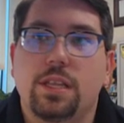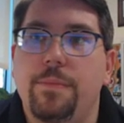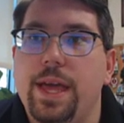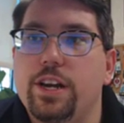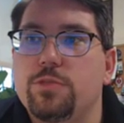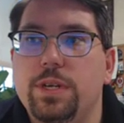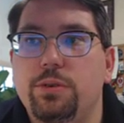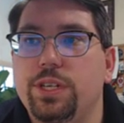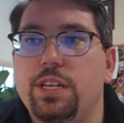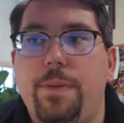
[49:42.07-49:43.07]
The management
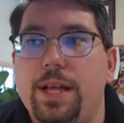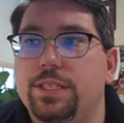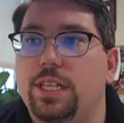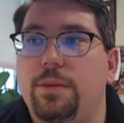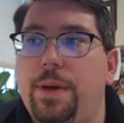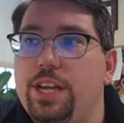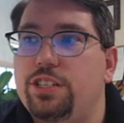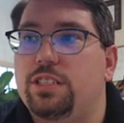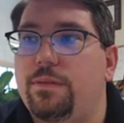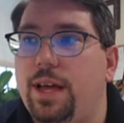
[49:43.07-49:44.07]
really depends on the
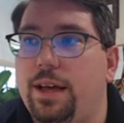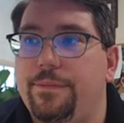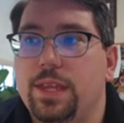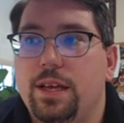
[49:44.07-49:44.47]
patient's uh,